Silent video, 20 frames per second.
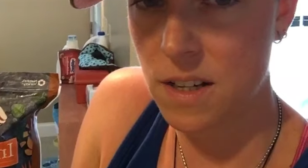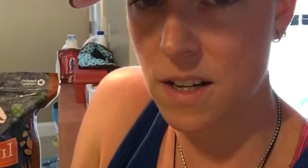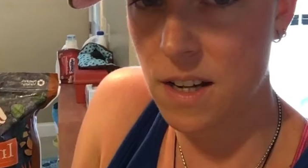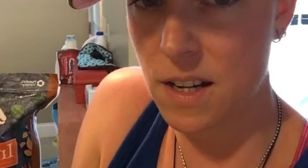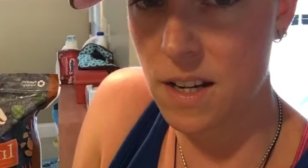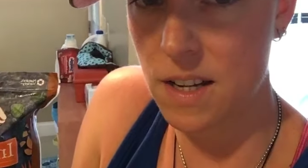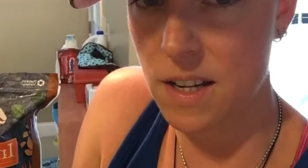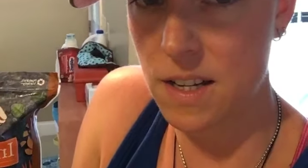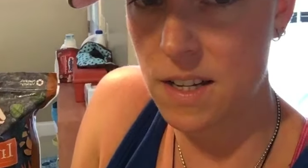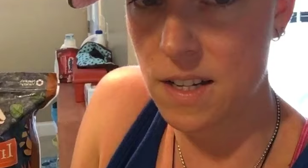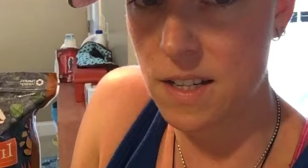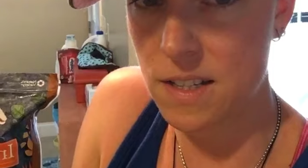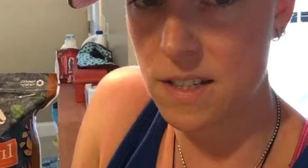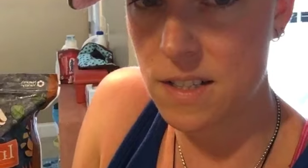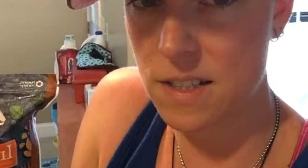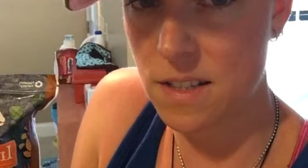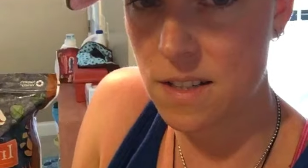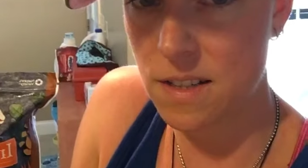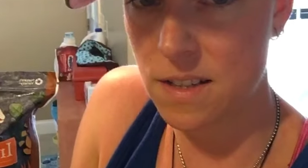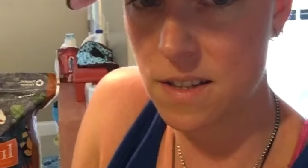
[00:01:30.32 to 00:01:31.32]

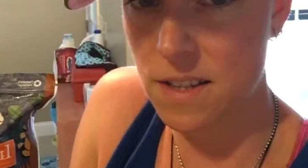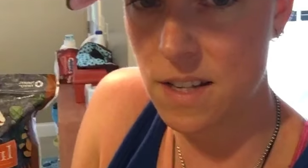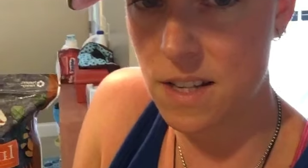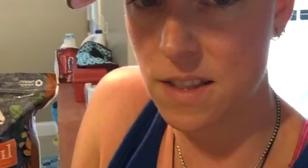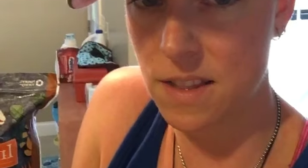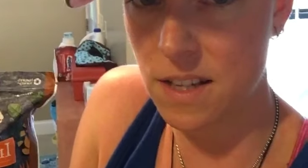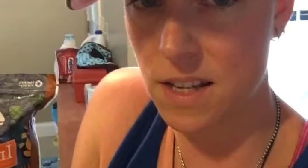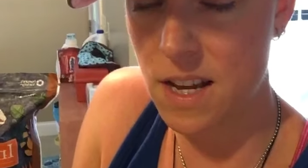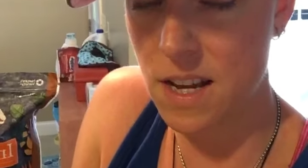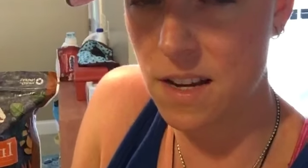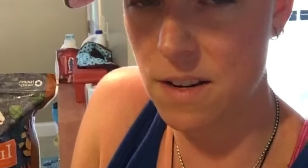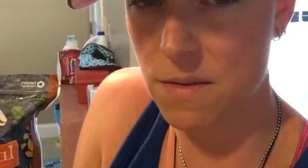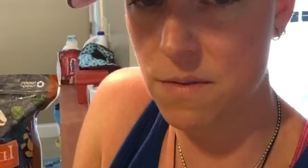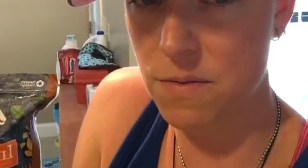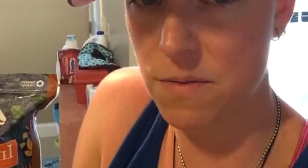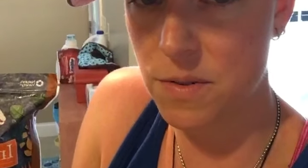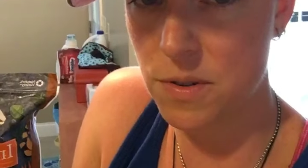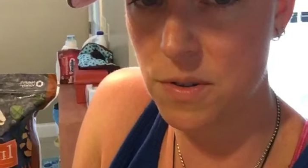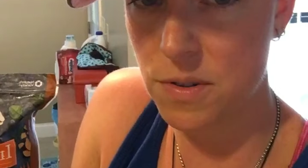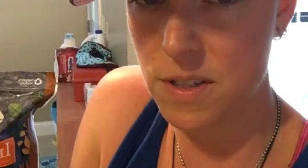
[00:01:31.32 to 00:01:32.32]
and then the canned
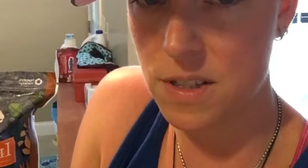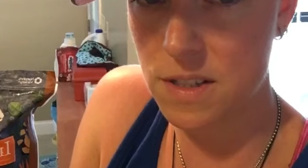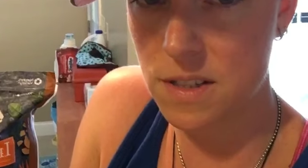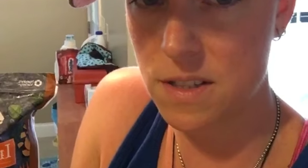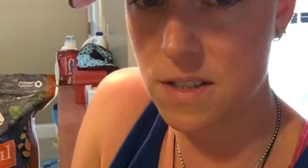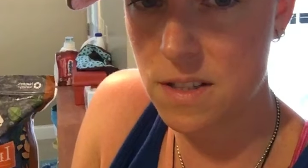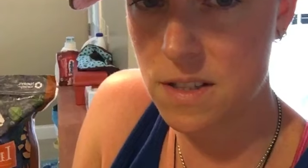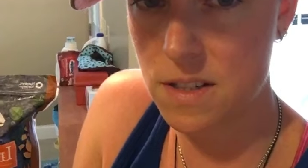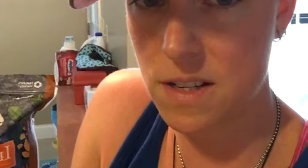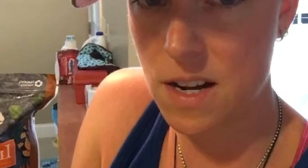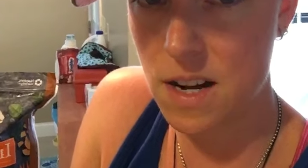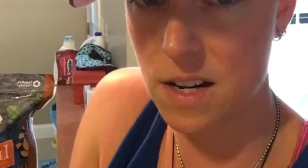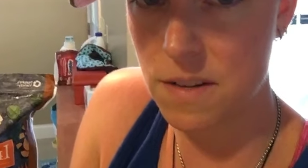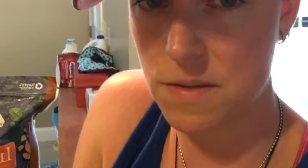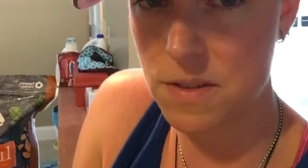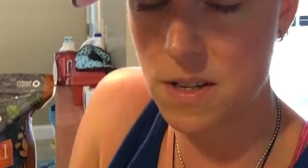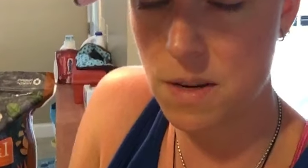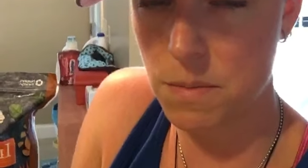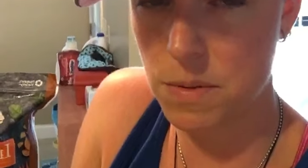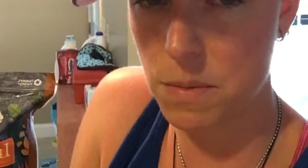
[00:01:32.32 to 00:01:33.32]
food is kind
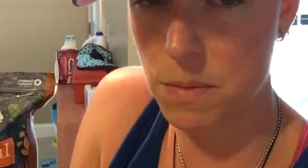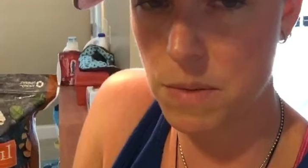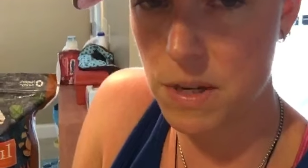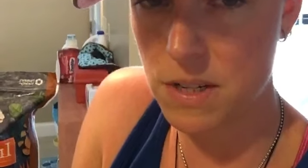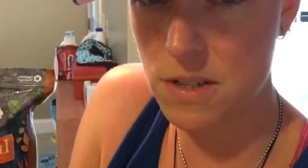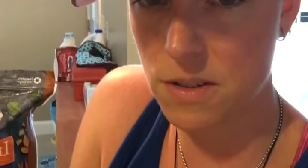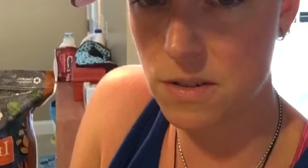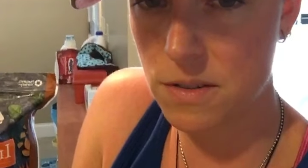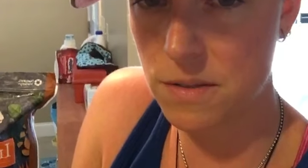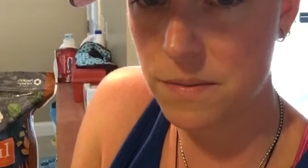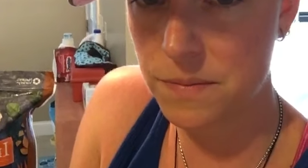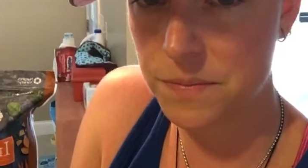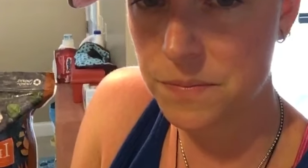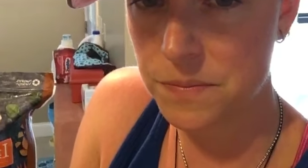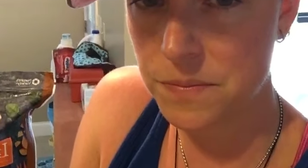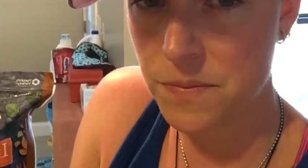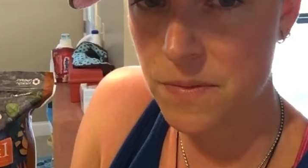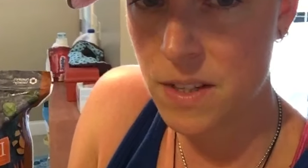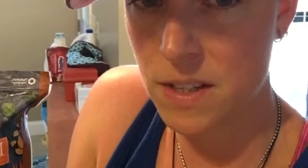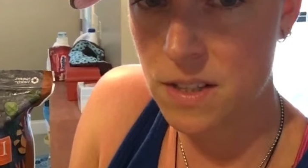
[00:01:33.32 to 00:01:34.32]
of supplemental
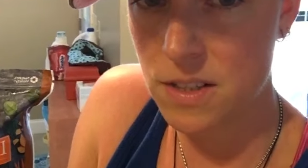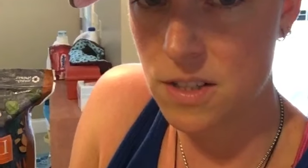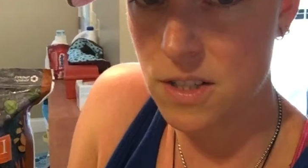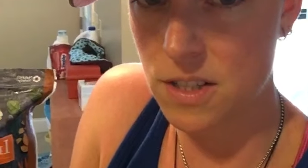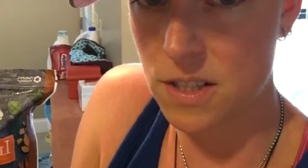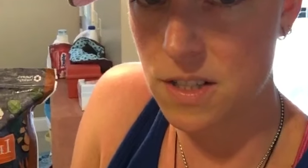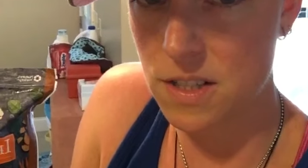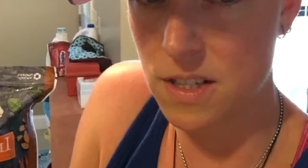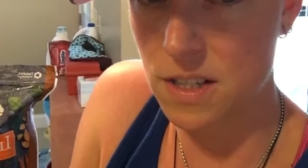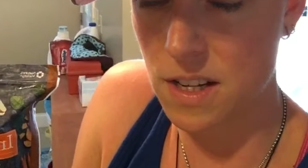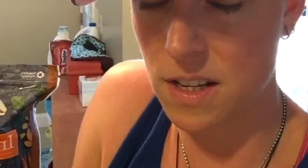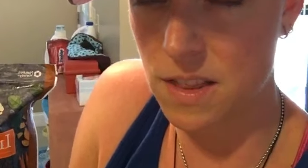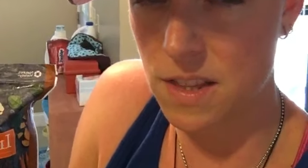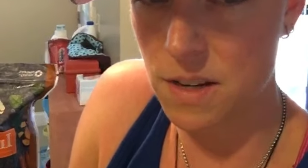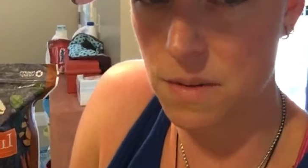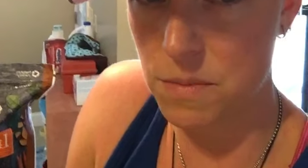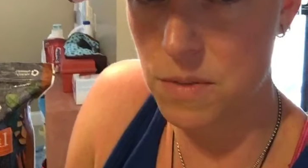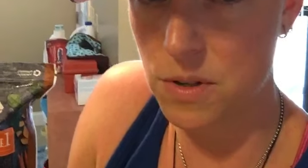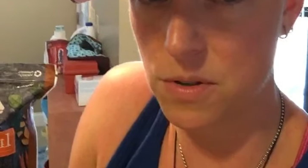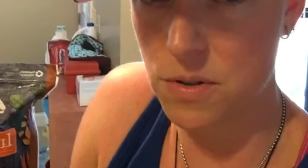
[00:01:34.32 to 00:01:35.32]
just to get
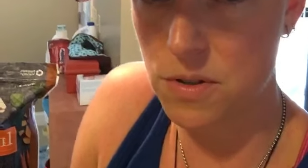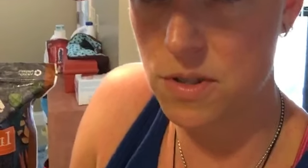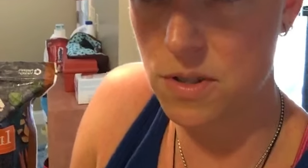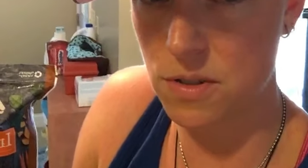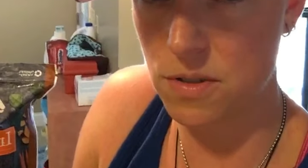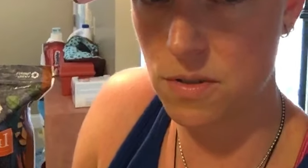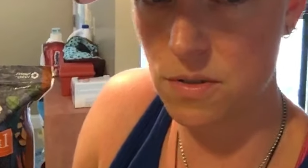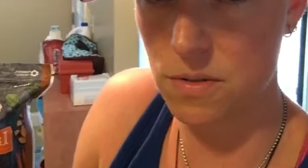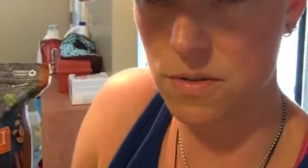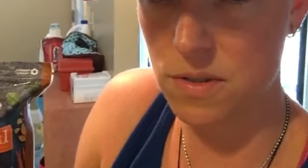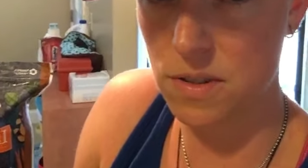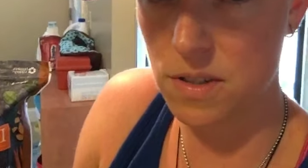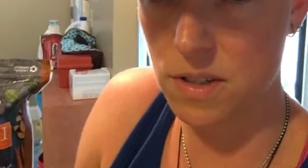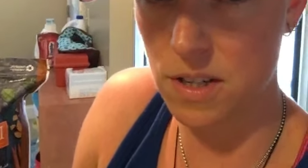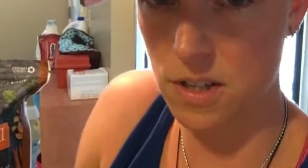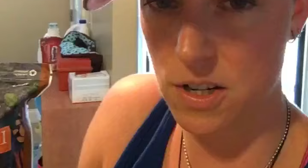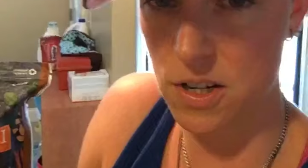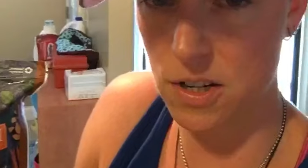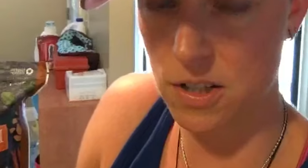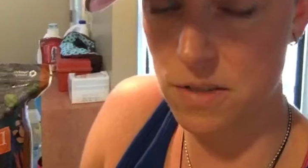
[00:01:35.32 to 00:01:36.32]
them used to
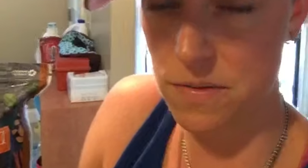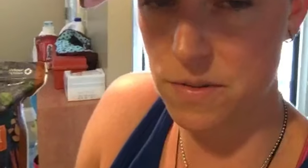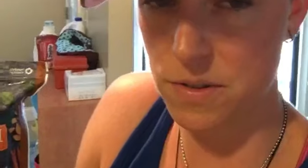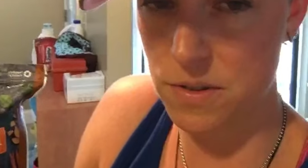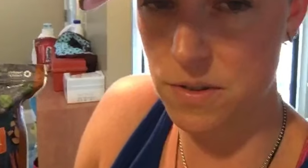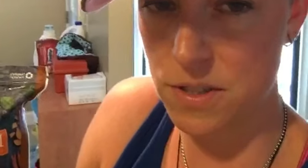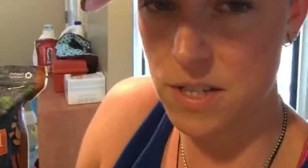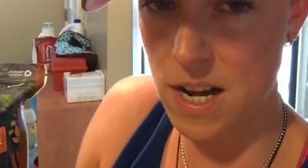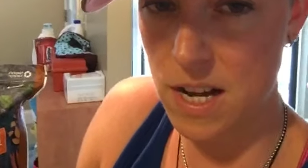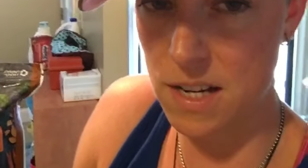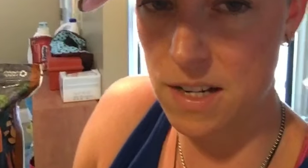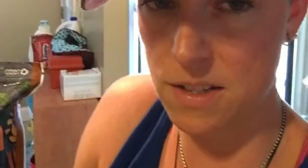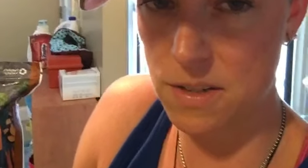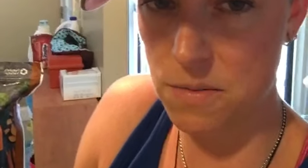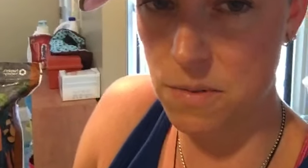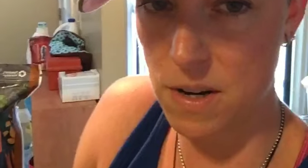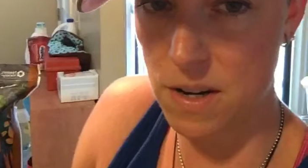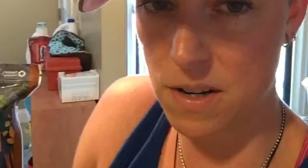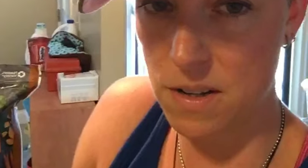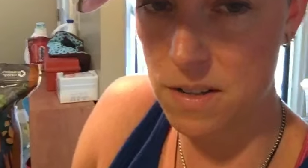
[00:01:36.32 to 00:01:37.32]
a cooked food diet
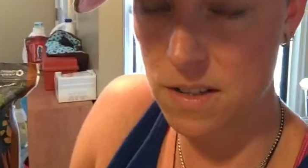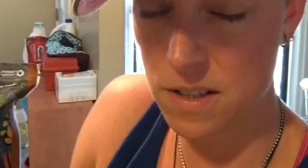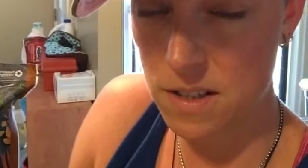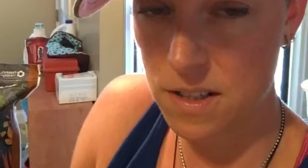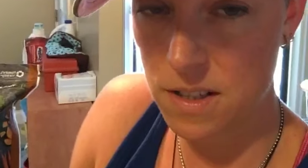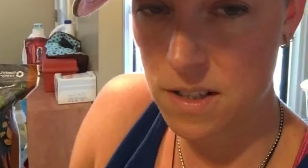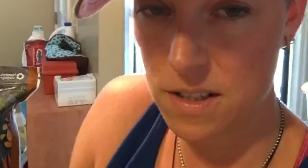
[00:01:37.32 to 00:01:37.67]
as well.